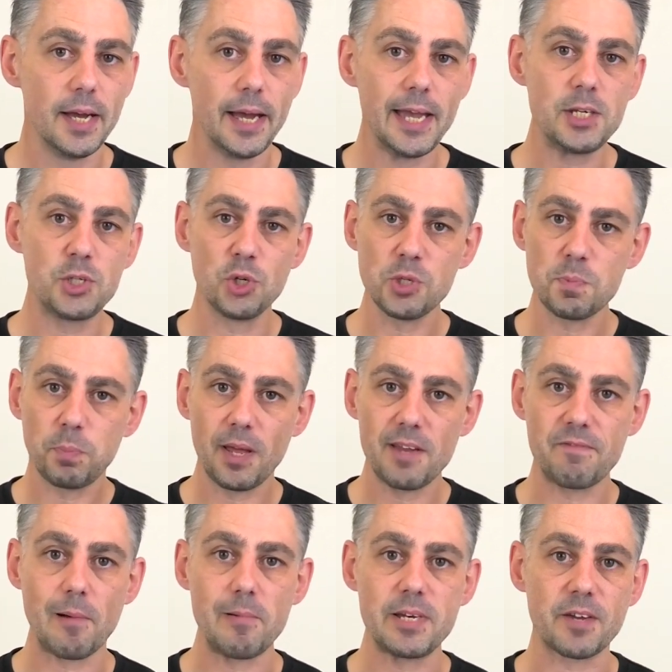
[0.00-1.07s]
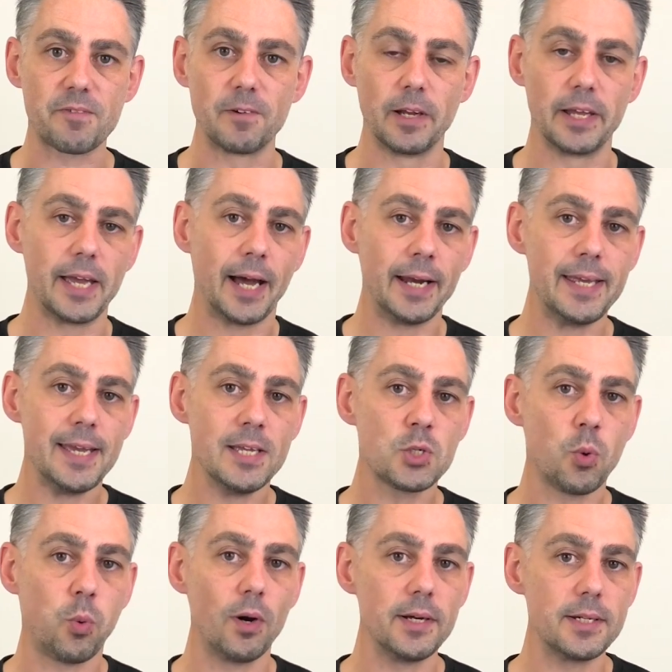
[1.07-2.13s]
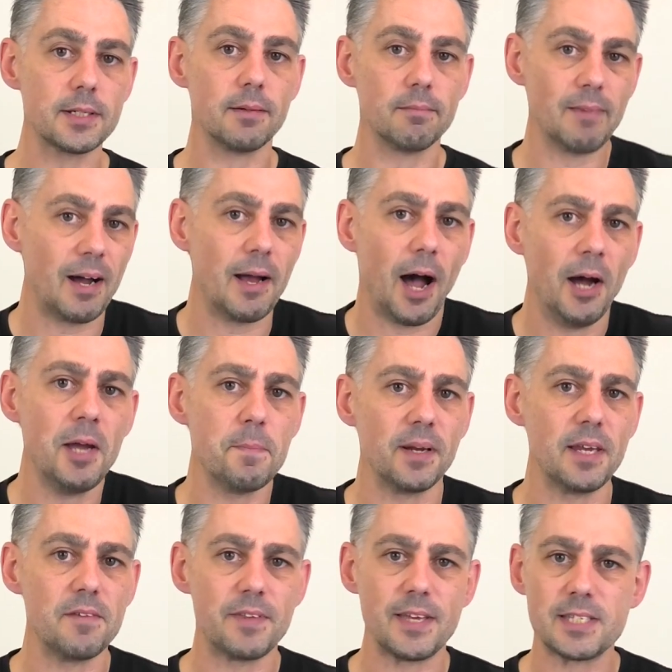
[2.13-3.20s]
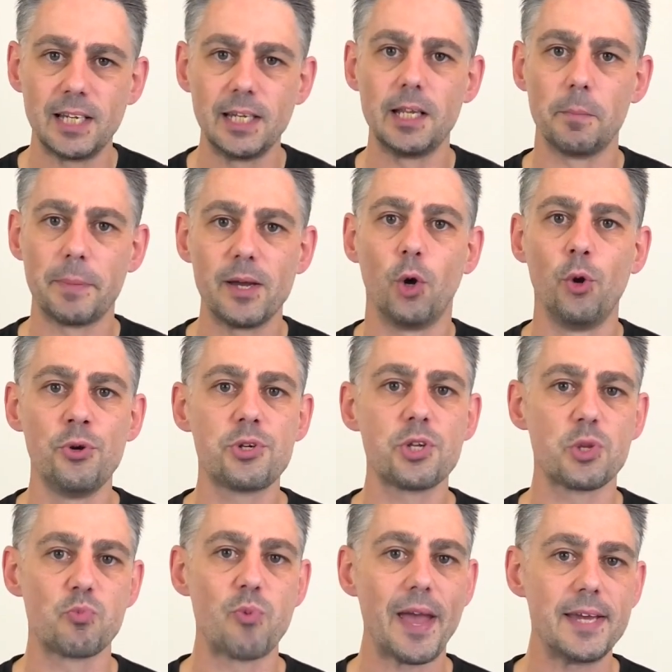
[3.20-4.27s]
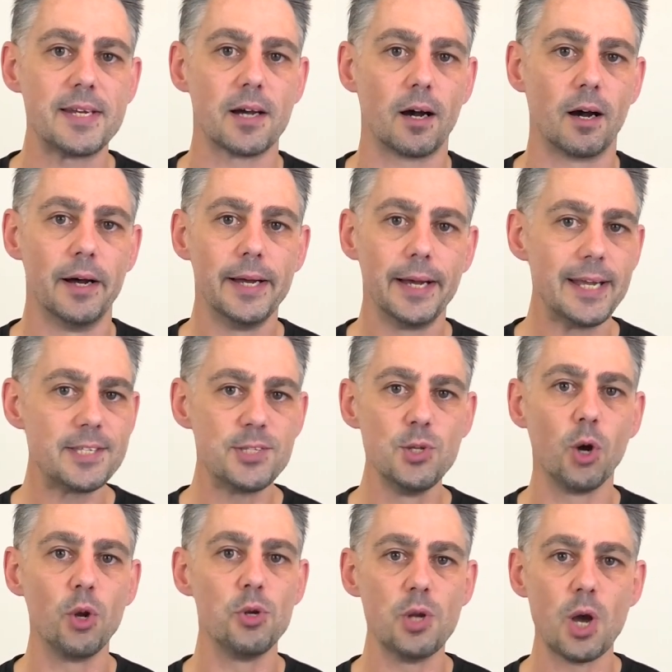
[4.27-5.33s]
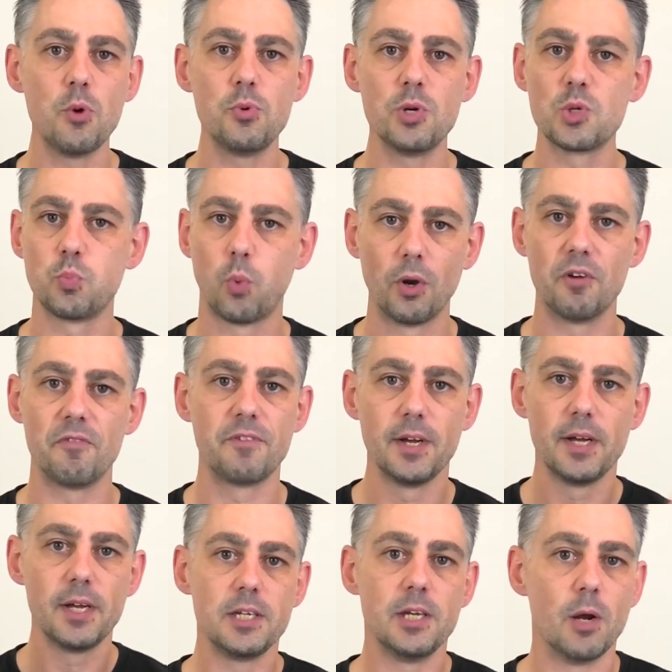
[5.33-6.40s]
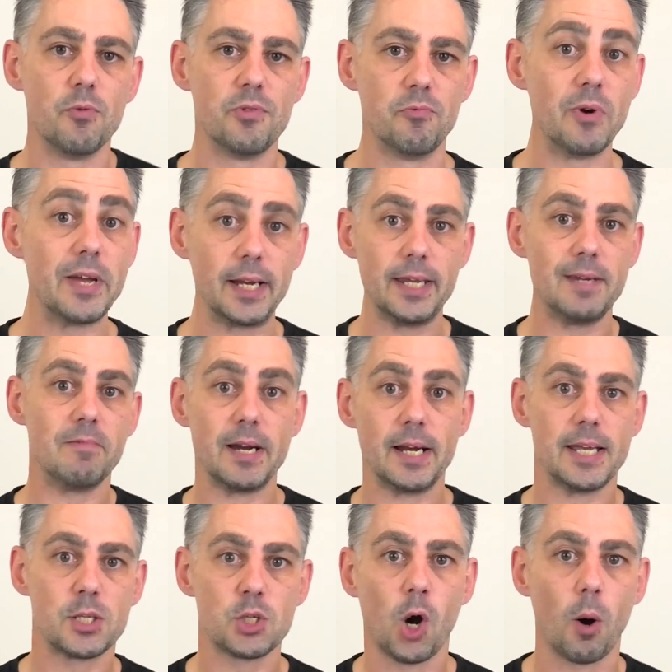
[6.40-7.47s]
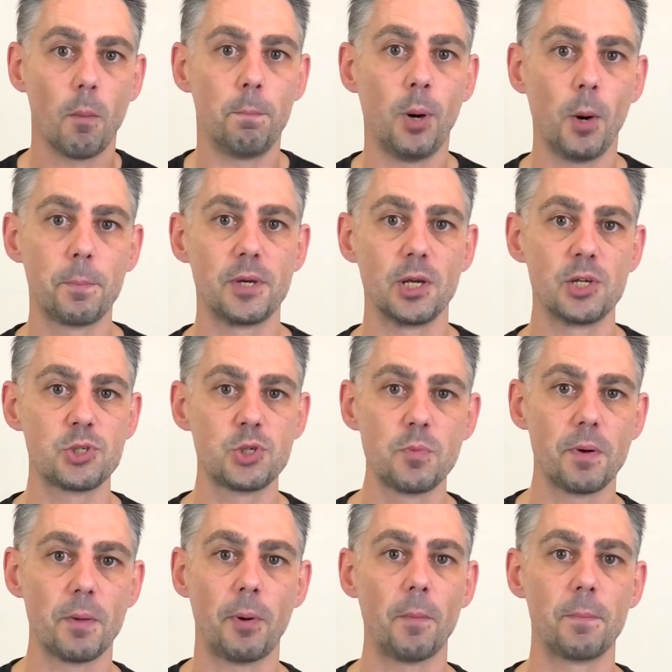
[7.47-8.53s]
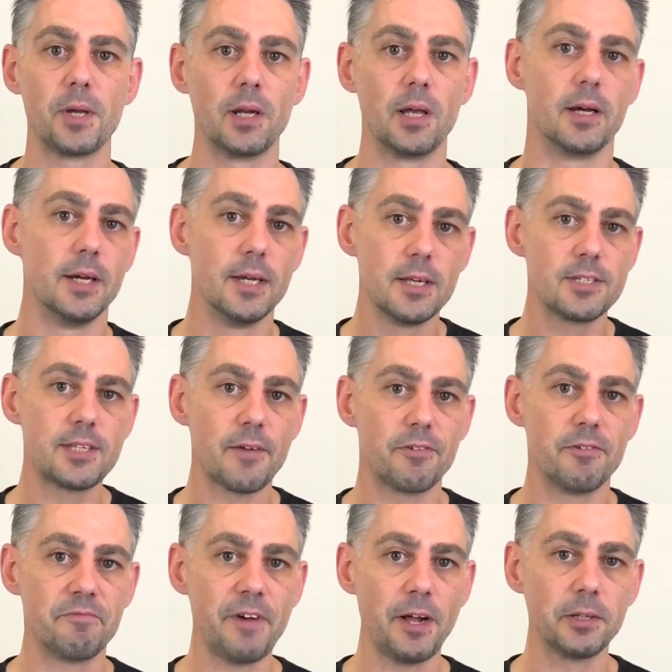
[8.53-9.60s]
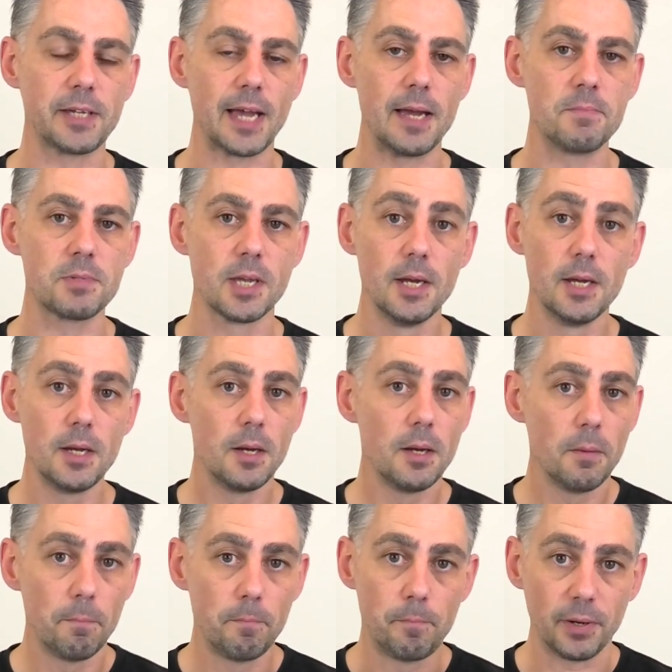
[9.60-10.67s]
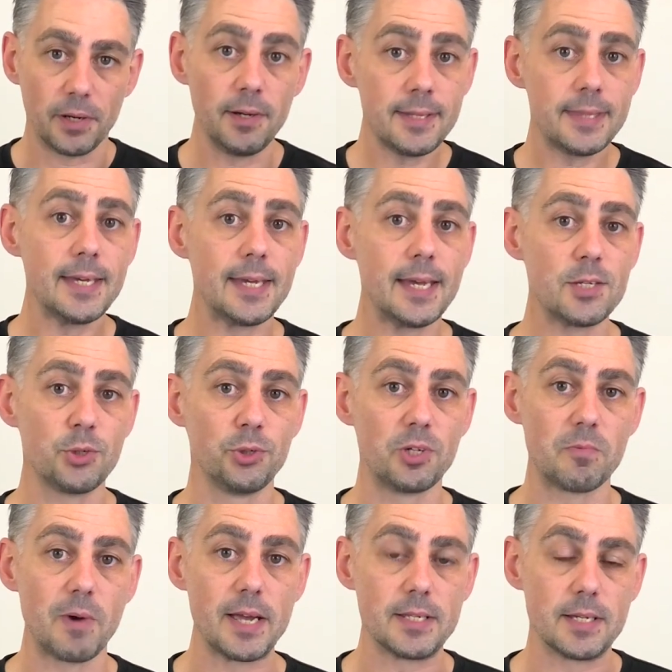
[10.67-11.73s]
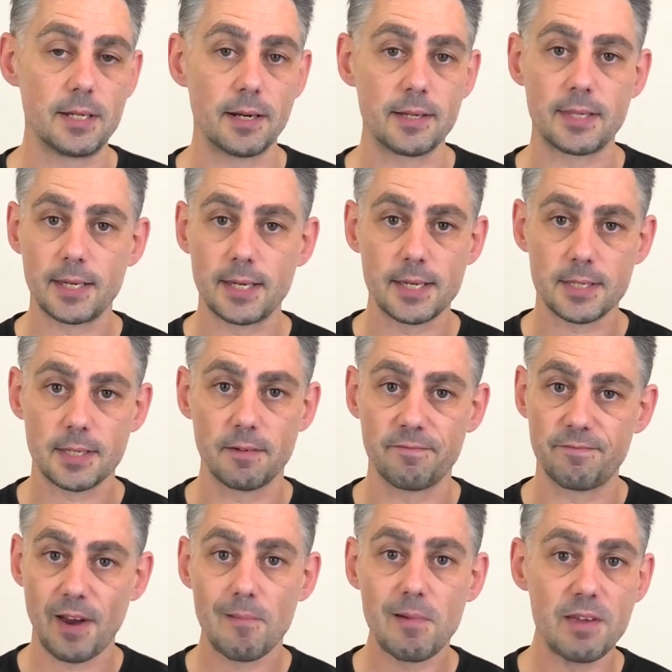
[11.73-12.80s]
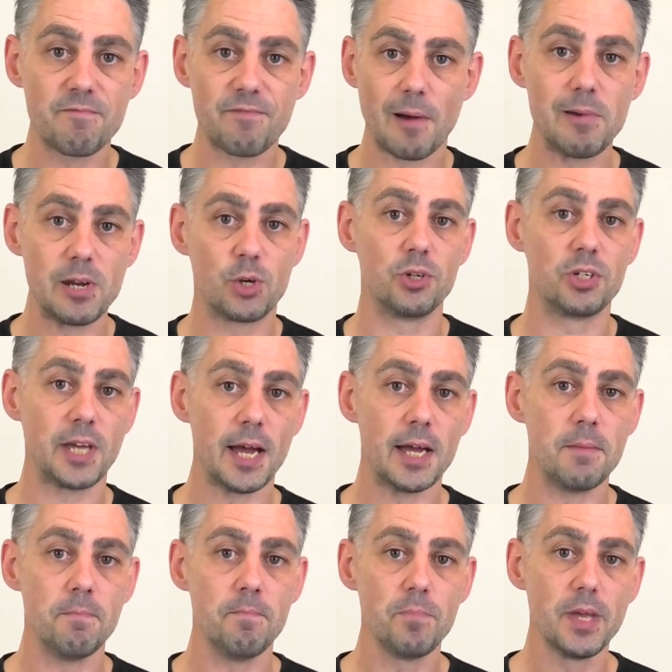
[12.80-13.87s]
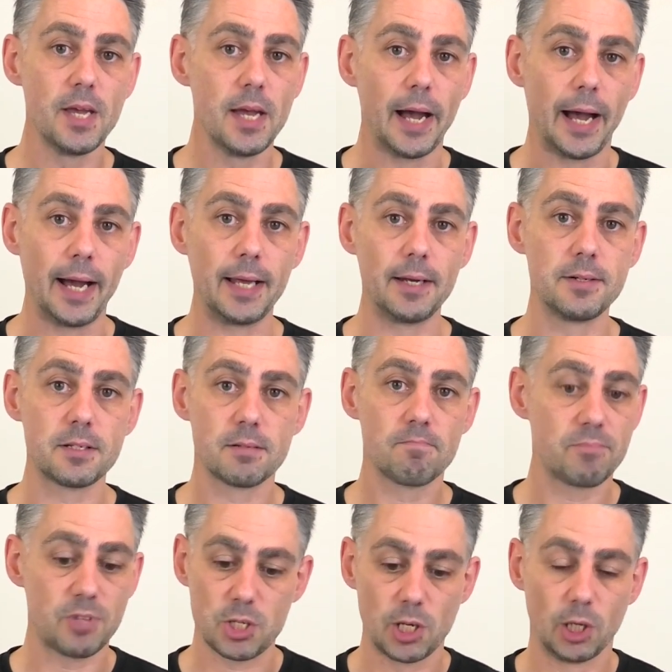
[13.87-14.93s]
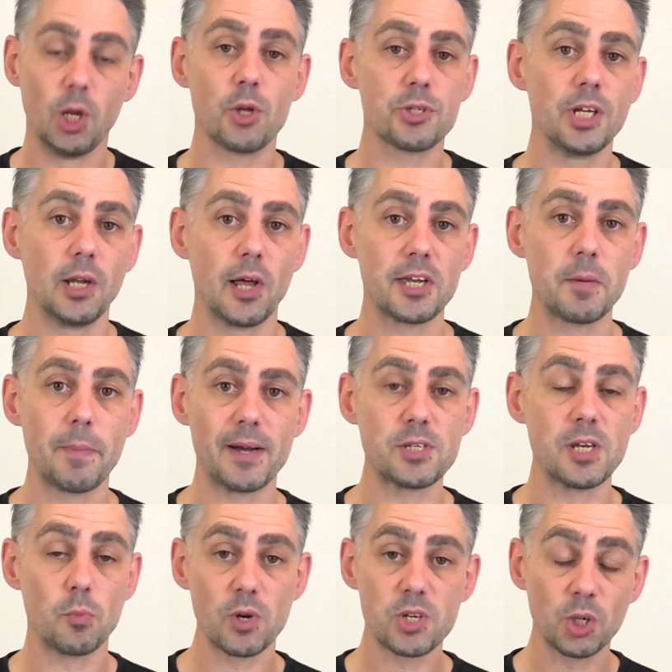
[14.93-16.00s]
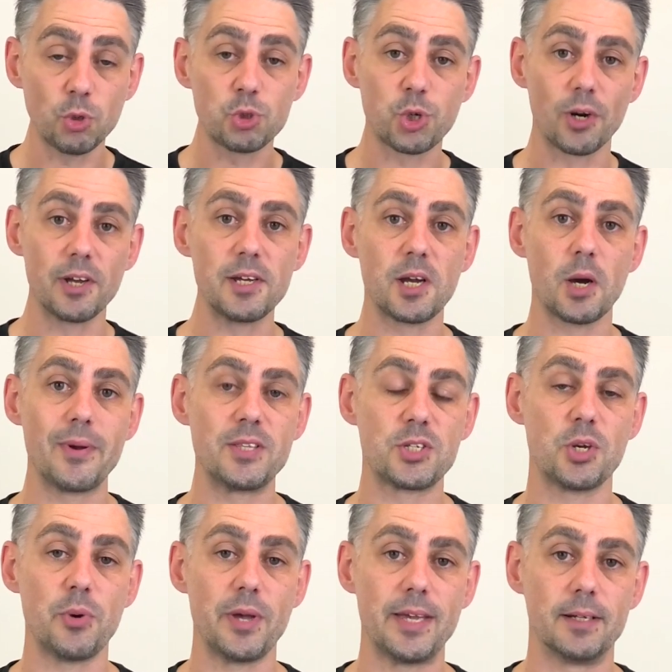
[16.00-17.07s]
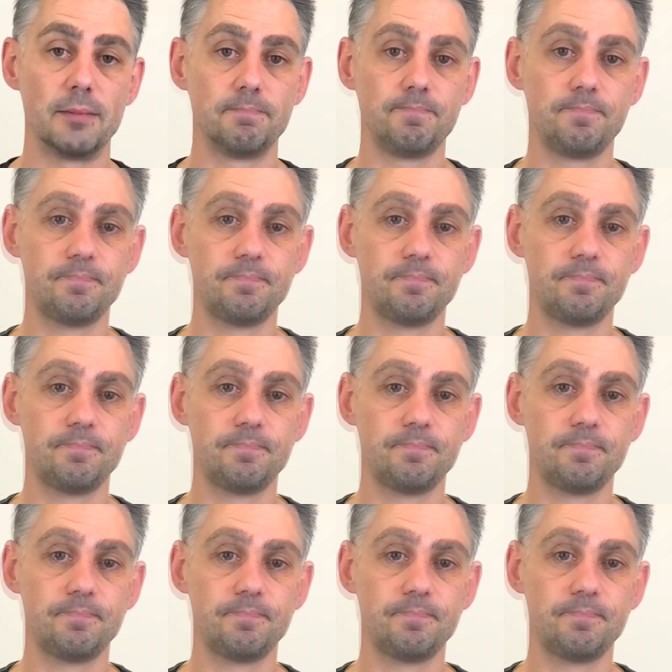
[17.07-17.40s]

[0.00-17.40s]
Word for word: It does play very differently, and it is quite, I, I believe that it's a little bit under the radar. It's not known as one of, you know, the really, really top popular, super popular Stefan Feld games, but I think it's underrated. I think it's a very, very good game, and there's a lot to like about it, which I'll try and go into here.